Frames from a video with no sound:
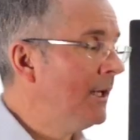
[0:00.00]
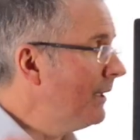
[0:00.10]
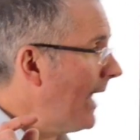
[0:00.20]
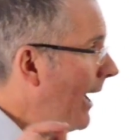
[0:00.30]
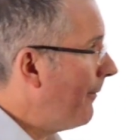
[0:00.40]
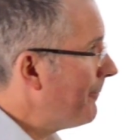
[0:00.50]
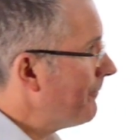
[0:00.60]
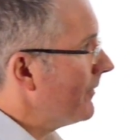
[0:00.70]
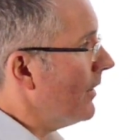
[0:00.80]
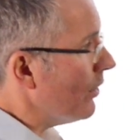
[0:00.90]
Now,
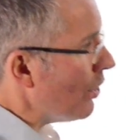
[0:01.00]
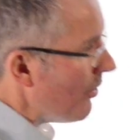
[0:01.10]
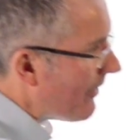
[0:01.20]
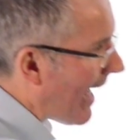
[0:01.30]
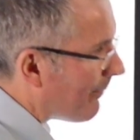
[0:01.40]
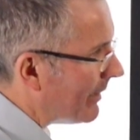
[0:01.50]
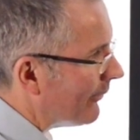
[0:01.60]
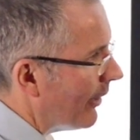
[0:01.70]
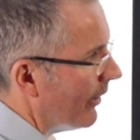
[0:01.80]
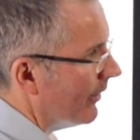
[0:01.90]
could that be
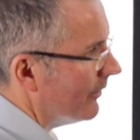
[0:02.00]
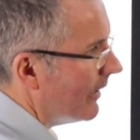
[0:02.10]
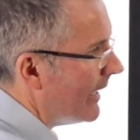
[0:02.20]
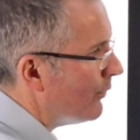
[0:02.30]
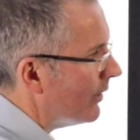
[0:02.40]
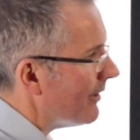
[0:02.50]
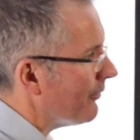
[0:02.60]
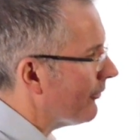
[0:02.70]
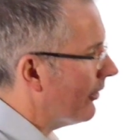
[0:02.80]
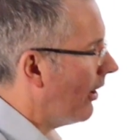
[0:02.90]
turned into a
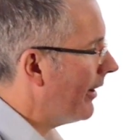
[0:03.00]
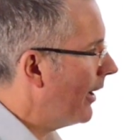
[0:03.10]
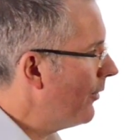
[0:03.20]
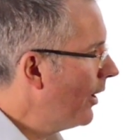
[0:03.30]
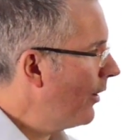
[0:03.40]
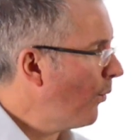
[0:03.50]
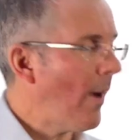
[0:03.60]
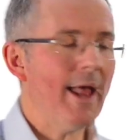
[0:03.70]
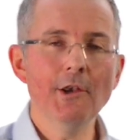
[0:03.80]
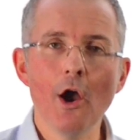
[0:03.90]
different scenario
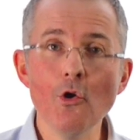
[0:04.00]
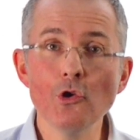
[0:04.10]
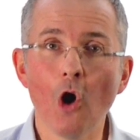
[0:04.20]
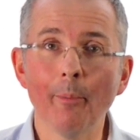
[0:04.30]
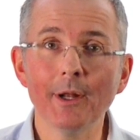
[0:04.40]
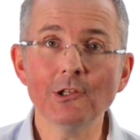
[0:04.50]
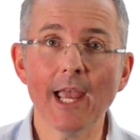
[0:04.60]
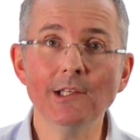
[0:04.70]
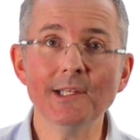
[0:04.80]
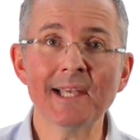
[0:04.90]
where no copper
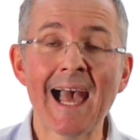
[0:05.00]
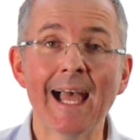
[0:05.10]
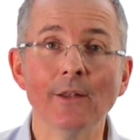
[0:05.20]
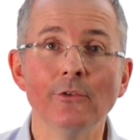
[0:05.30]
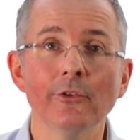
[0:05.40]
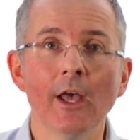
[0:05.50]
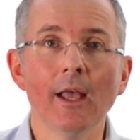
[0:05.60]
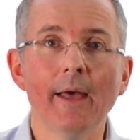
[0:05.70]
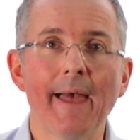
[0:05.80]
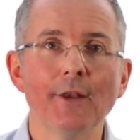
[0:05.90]
changes hands,
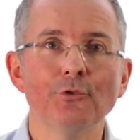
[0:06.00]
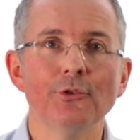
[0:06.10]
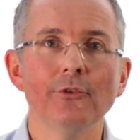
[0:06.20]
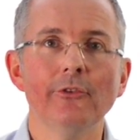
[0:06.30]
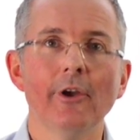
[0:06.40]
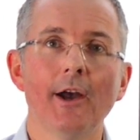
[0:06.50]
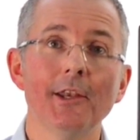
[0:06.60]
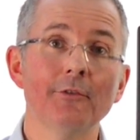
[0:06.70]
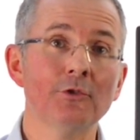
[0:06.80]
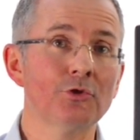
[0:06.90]
and that introduces the
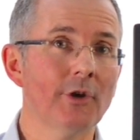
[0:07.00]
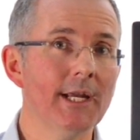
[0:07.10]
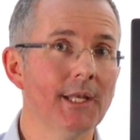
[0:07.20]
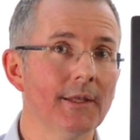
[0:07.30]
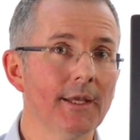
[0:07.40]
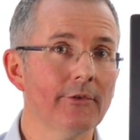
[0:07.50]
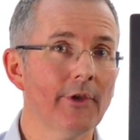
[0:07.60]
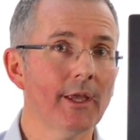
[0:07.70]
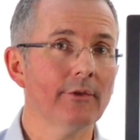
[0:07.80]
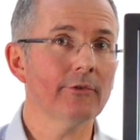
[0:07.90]
idea of trading these
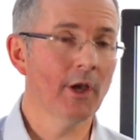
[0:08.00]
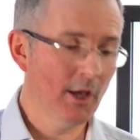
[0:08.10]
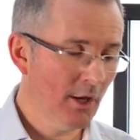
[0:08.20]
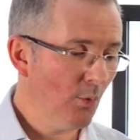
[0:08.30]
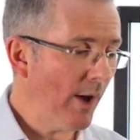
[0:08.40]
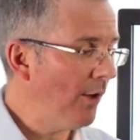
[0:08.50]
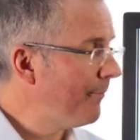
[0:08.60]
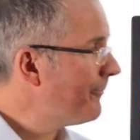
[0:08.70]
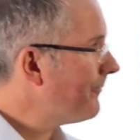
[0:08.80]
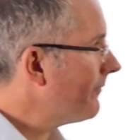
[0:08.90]
things?
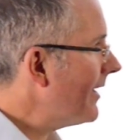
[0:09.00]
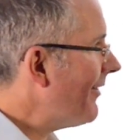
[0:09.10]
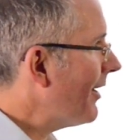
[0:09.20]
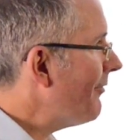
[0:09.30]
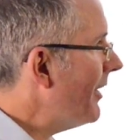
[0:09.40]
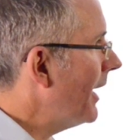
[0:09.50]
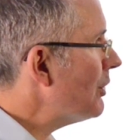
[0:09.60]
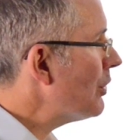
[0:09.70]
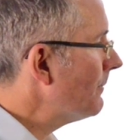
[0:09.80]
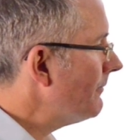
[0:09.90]
Well, if I can
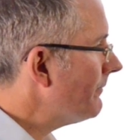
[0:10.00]
finish